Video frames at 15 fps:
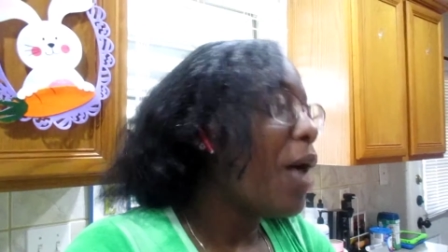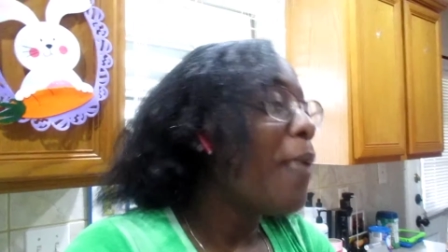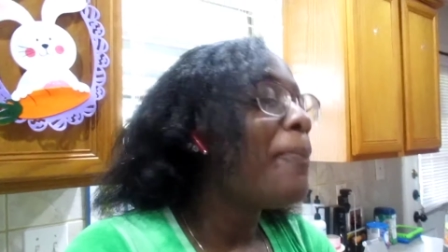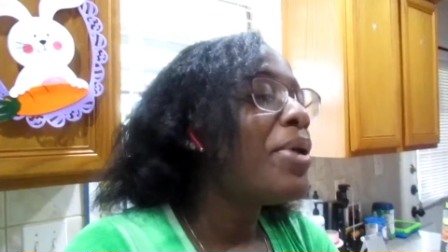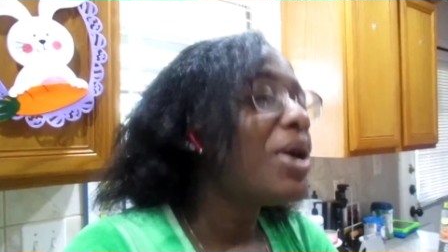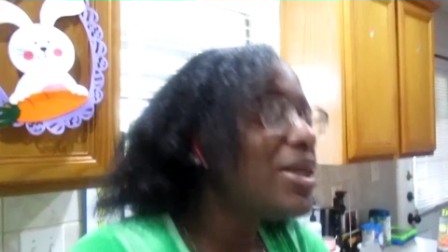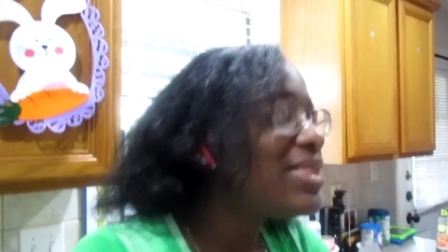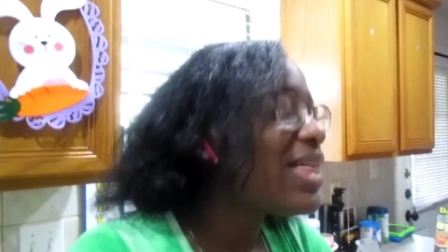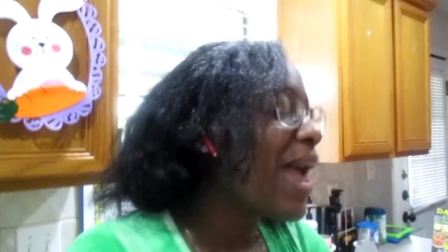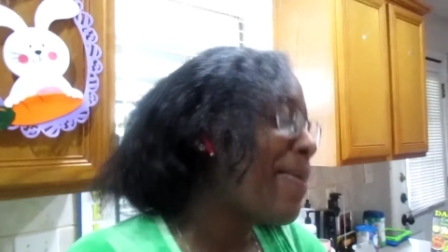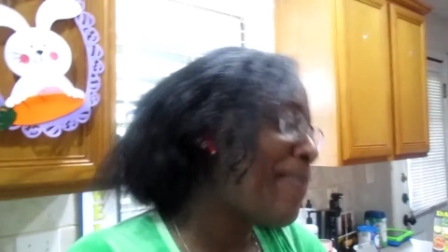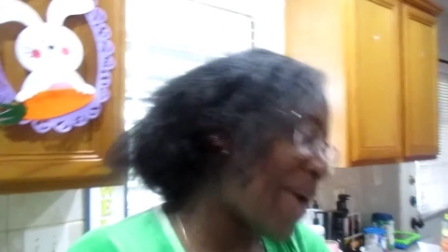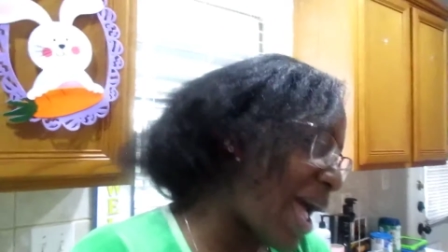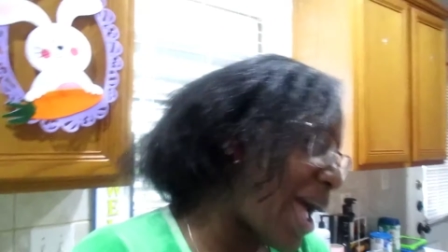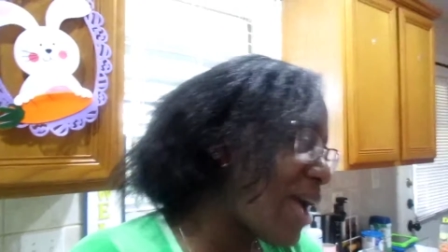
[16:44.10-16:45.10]
Put that
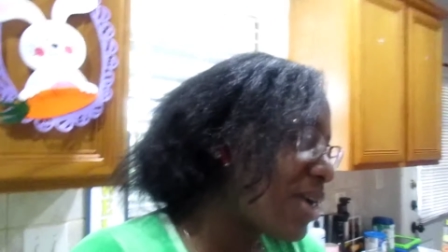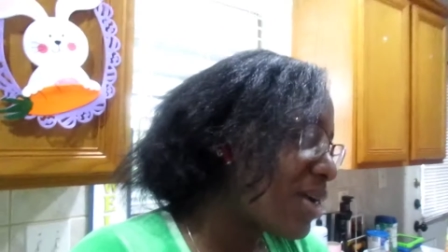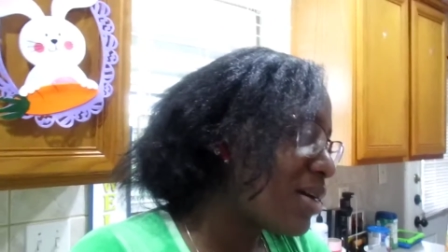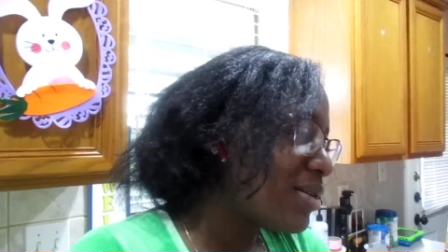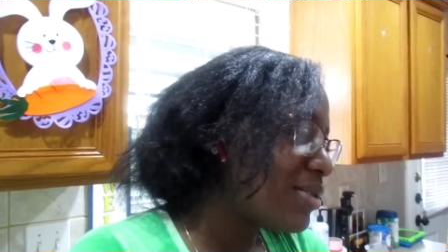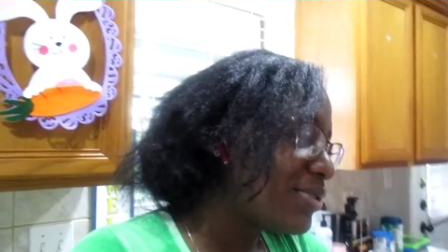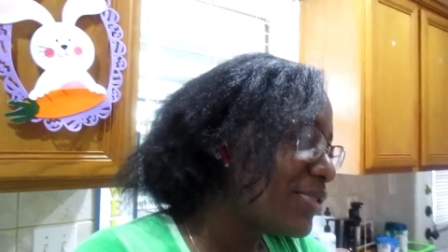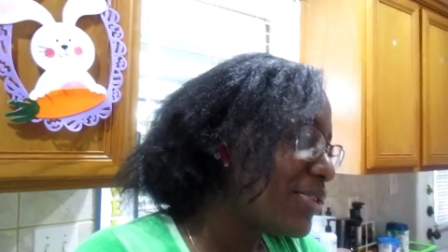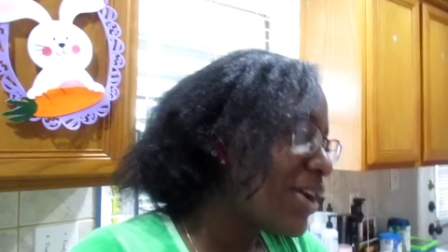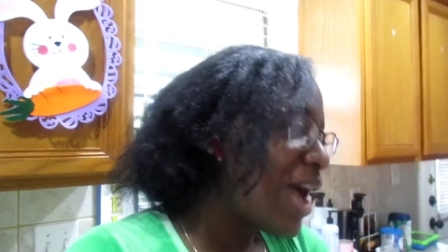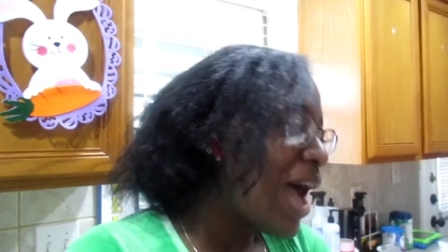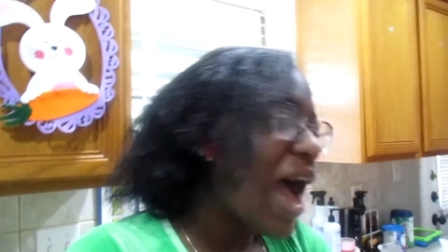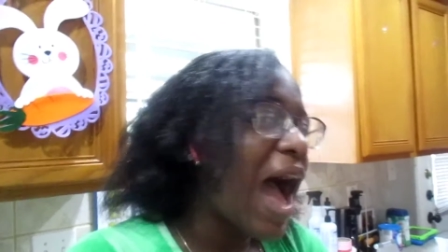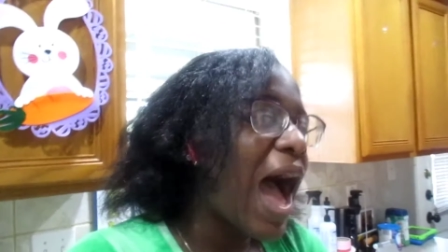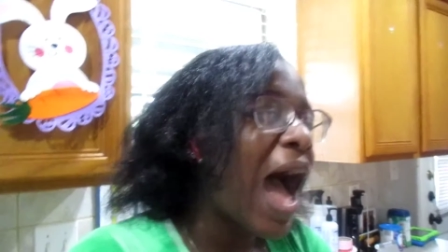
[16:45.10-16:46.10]
back. Yeah.